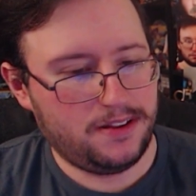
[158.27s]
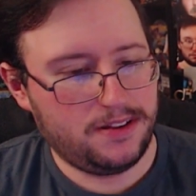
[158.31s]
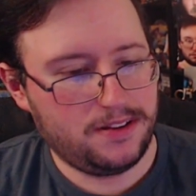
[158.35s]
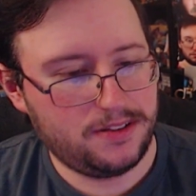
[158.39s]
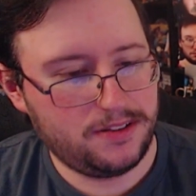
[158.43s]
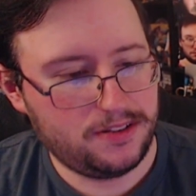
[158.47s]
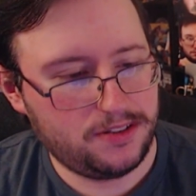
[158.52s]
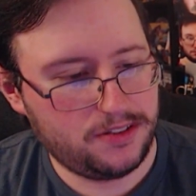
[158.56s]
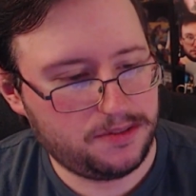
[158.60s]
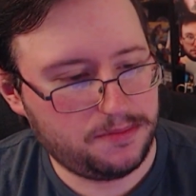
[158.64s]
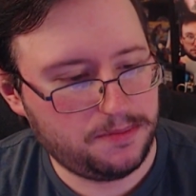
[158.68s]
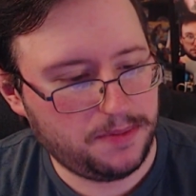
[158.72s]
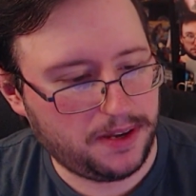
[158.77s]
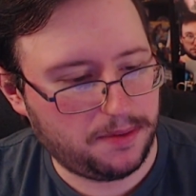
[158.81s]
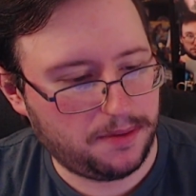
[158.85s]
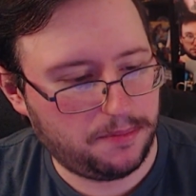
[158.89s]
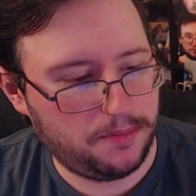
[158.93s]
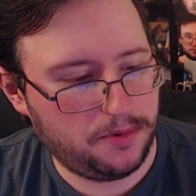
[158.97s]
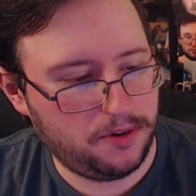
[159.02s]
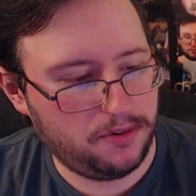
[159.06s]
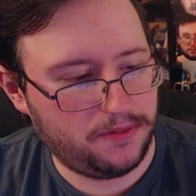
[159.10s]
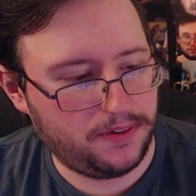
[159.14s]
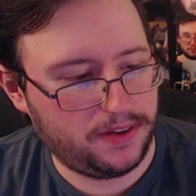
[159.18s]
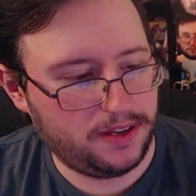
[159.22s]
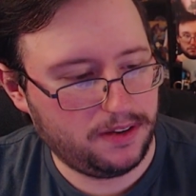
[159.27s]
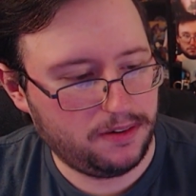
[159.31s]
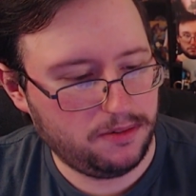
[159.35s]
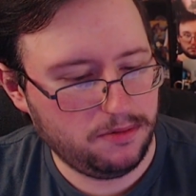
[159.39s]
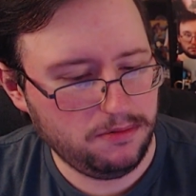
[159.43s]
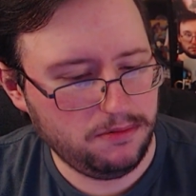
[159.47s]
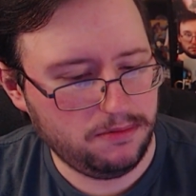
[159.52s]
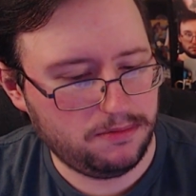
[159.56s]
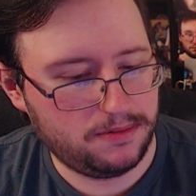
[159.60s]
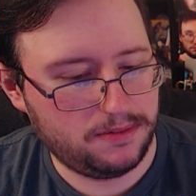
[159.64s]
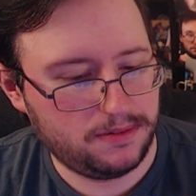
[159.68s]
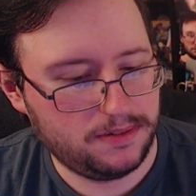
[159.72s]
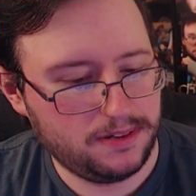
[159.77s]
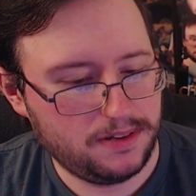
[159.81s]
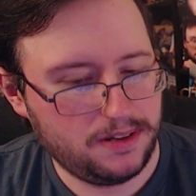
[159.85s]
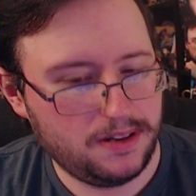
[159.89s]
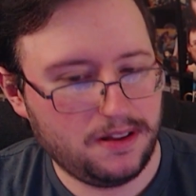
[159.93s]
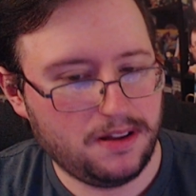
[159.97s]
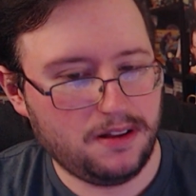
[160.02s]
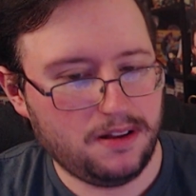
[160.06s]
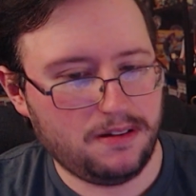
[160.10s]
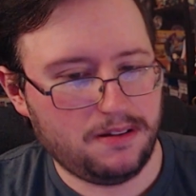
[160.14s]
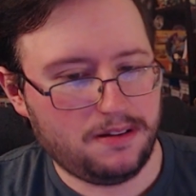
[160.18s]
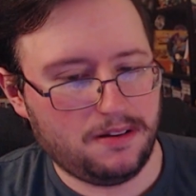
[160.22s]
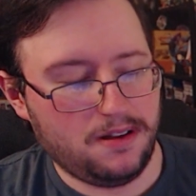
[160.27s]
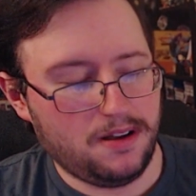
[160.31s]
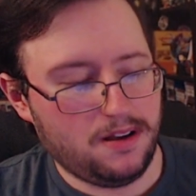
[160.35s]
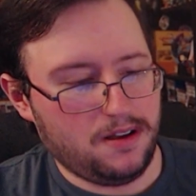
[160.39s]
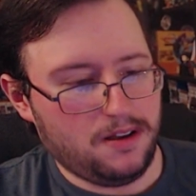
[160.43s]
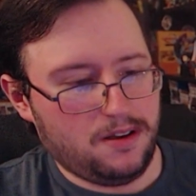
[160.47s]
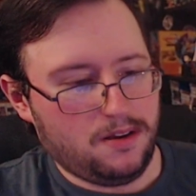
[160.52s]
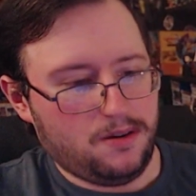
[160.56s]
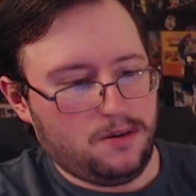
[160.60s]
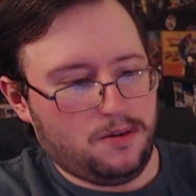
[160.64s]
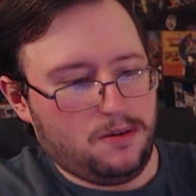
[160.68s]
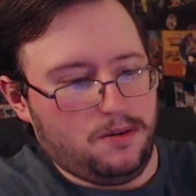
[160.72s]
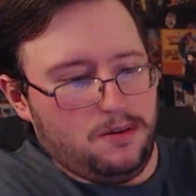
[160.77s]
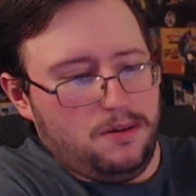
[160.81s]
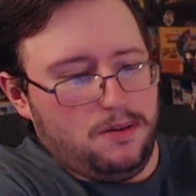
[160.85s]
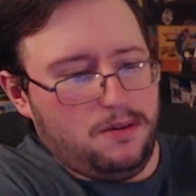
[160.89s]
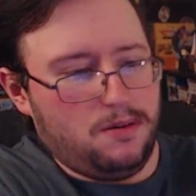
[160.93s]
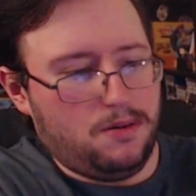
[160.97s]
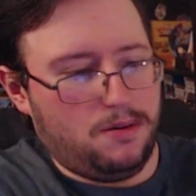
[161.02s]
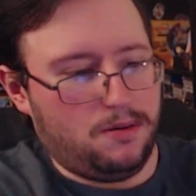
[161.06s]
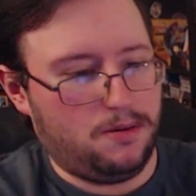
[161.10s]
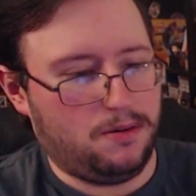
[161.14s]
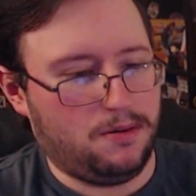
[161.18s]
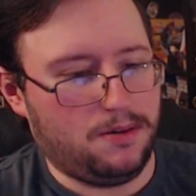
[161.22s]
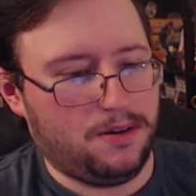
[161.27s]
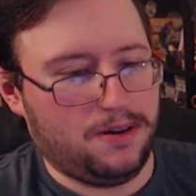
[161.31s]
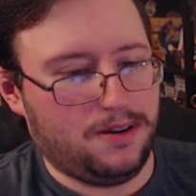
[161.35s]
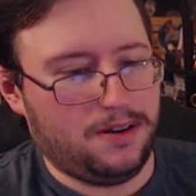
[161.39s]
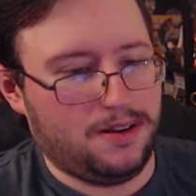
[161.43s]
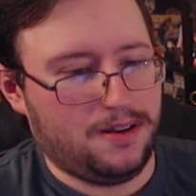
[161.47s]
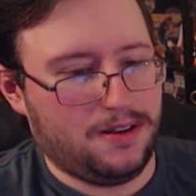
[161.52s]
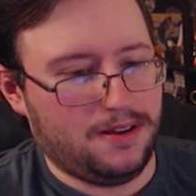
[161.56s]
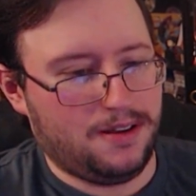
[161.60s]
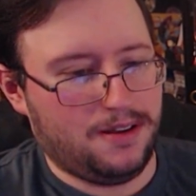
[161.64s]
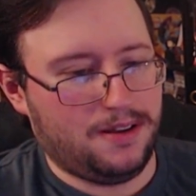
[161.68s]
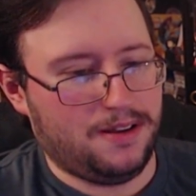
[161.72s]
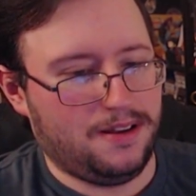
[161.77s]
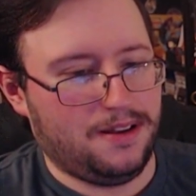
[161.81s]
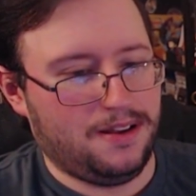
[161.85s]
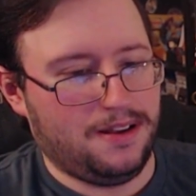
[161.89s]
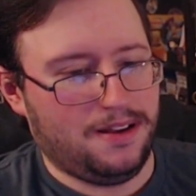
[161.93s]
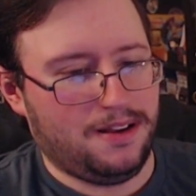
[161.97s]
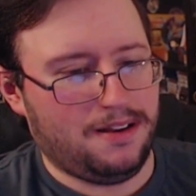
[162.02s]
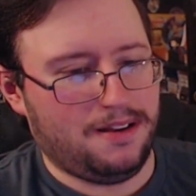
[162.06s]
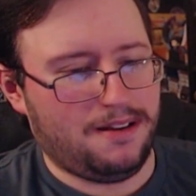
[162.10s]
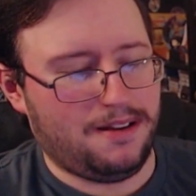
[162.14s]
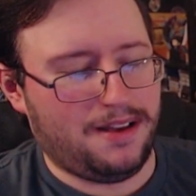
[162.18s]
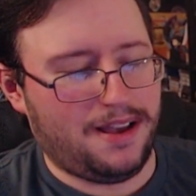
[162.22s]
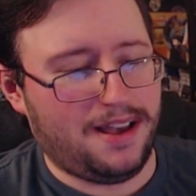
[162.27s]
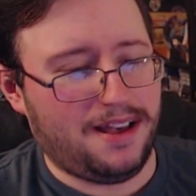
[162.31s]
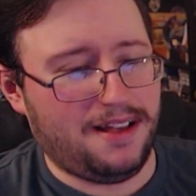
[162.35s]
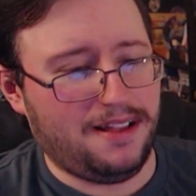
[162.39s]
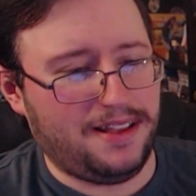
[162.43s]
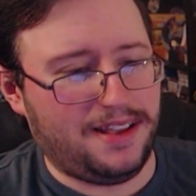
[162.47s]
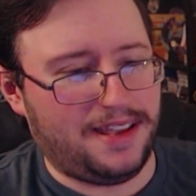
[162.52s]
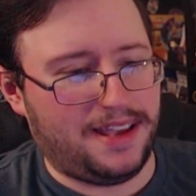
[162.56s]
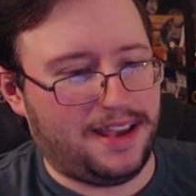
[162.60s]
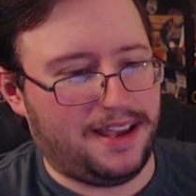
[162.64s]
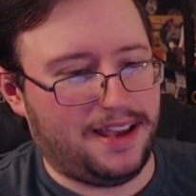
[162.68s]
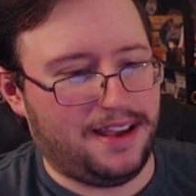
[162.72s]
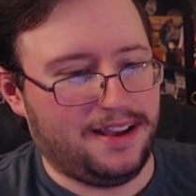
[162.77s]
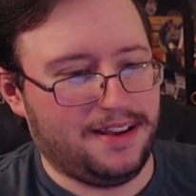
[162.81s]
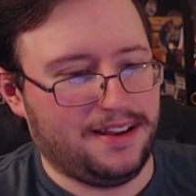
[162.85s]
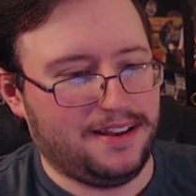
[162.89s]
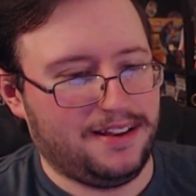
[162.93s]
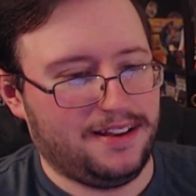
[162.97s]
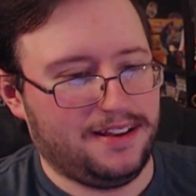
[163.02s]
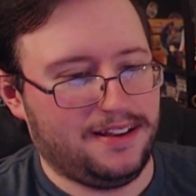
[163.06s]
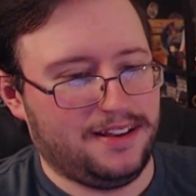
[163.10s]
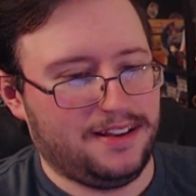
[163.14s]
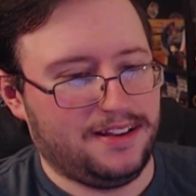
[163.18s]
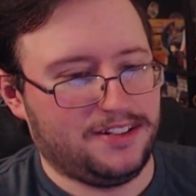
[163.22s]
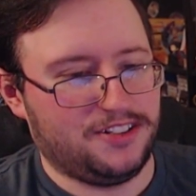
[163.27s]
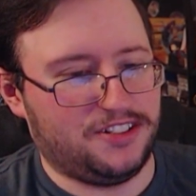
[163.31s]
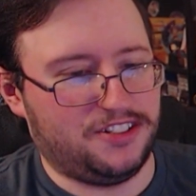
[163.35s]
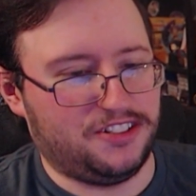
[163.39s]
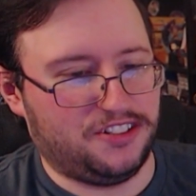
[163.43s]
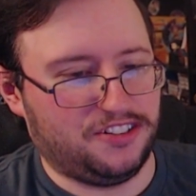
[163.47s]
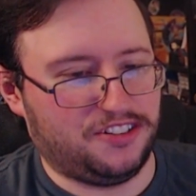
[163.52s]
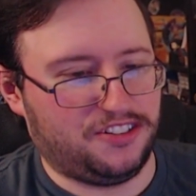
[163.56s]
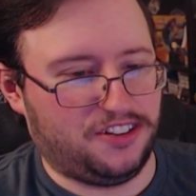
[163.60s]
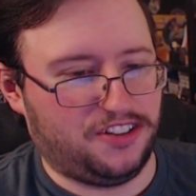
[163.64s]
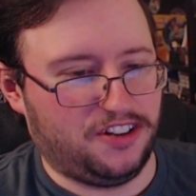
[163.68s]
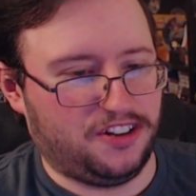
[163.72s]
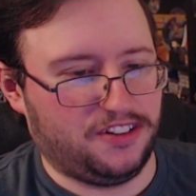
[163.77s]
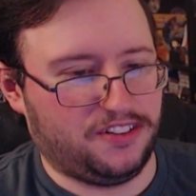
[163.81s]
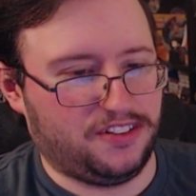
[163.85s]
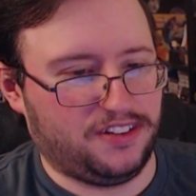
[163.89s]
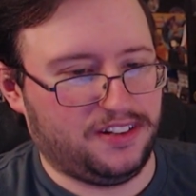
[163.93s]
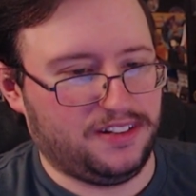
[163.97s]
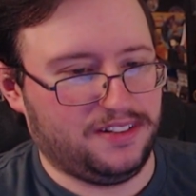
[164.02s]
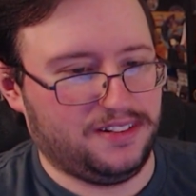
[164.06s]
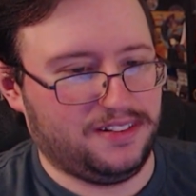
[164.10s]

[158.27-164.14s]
Let's make a movie. Ooh. Oh. Oh, hell yeah! She just stirs it.